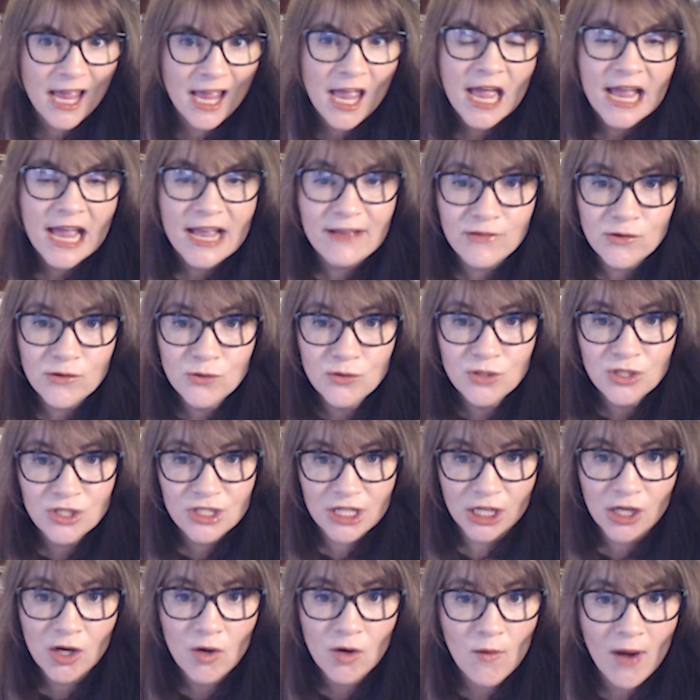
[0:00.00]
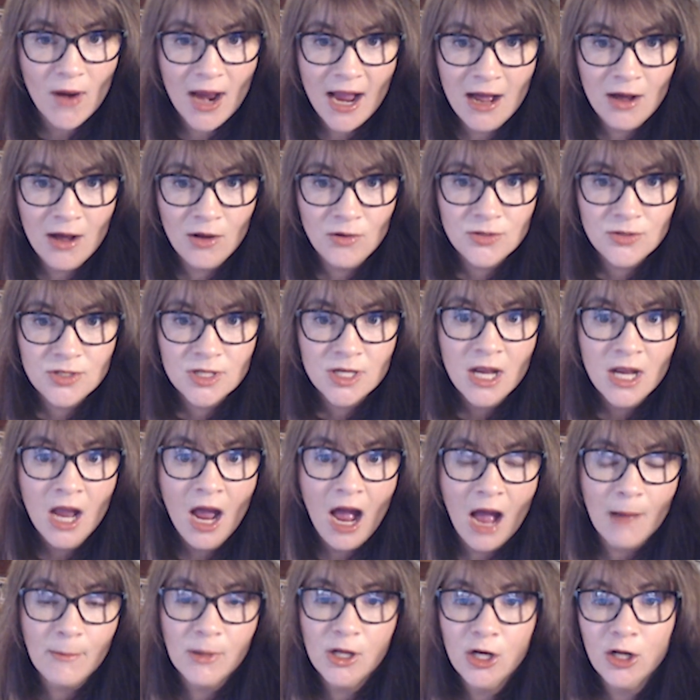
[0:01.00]
If you stick around,
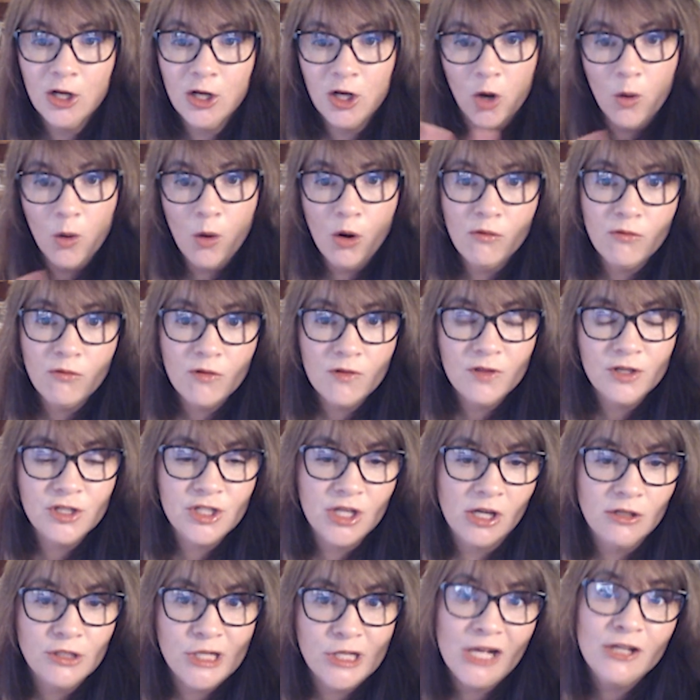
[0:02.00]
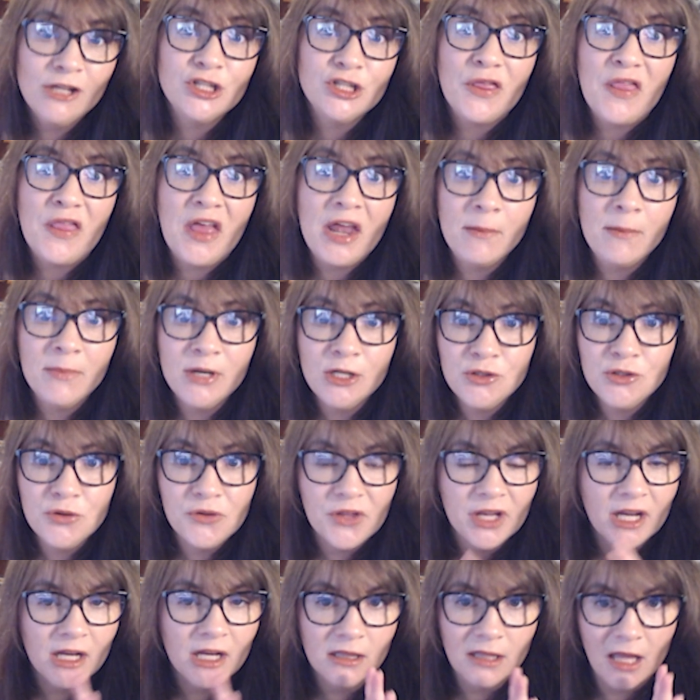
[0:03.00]
I'm going to go over the shell challenge, and then I'm going to do
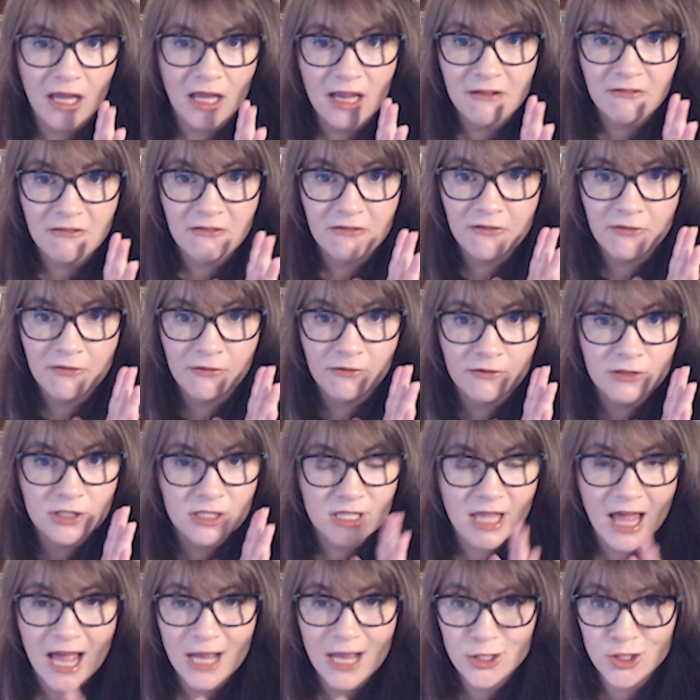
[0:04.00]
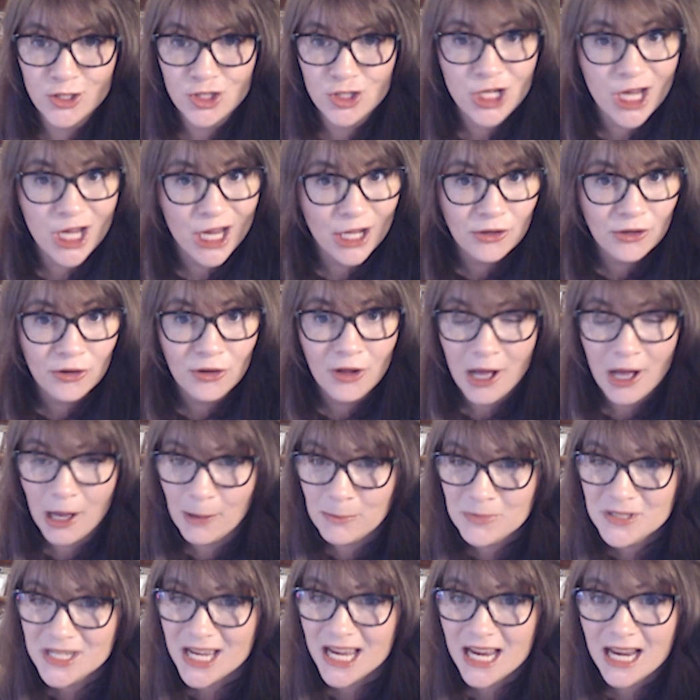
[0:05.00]
like a life/channel
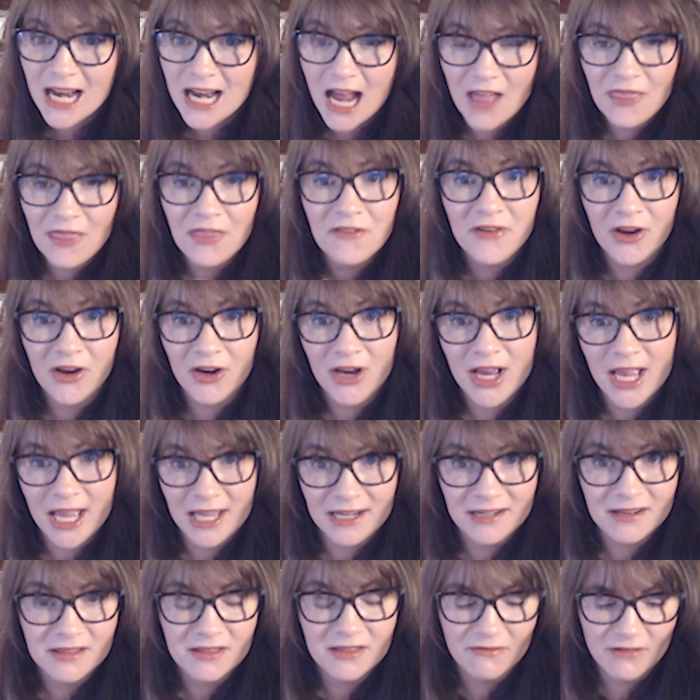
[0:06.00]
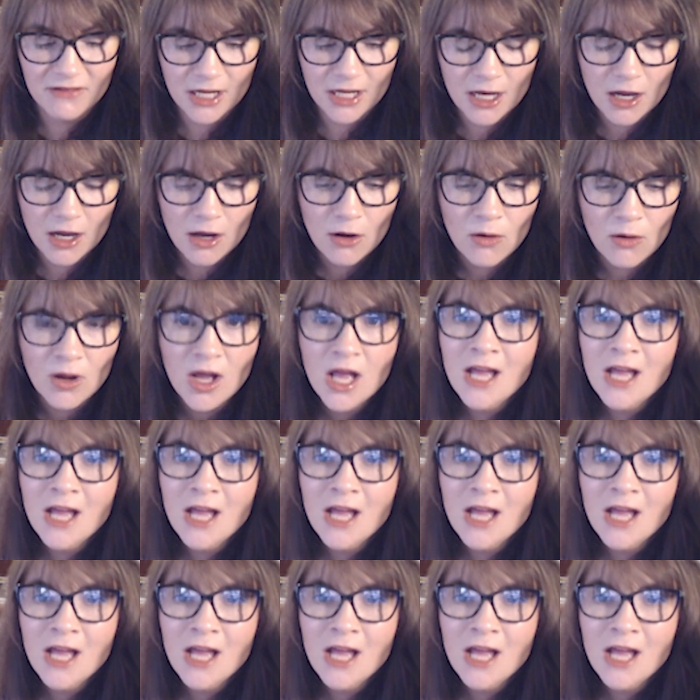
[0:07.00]
update at the very end of the video.